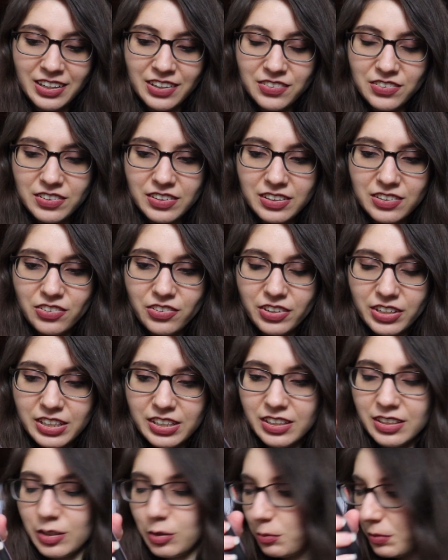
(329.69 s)
So let's try
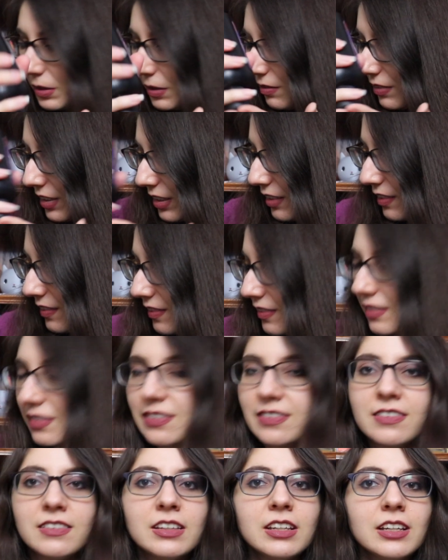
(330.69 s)
a little bit of this and
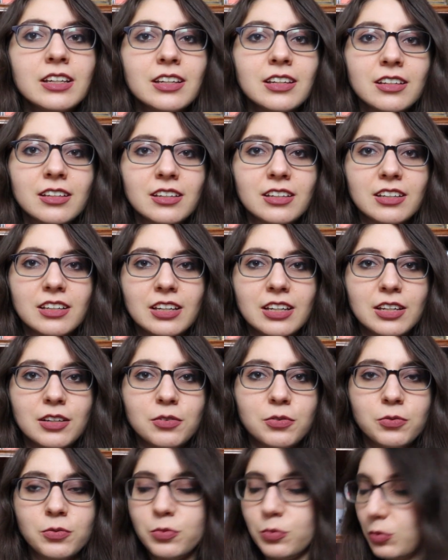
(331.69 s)
see
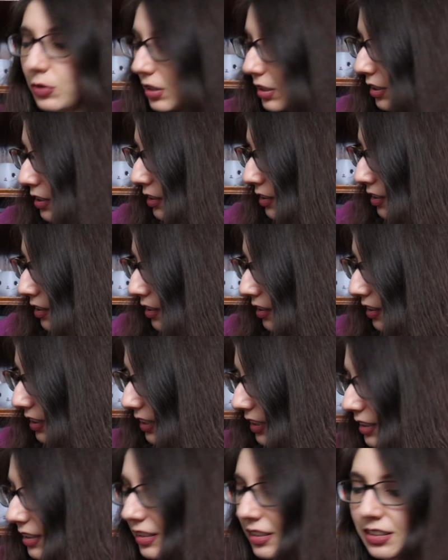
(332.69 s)
if we
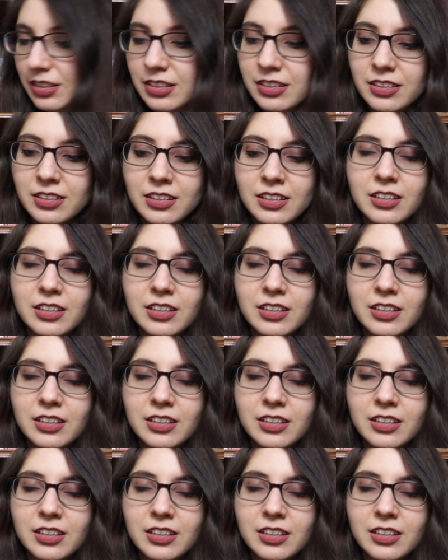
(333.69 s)
like it.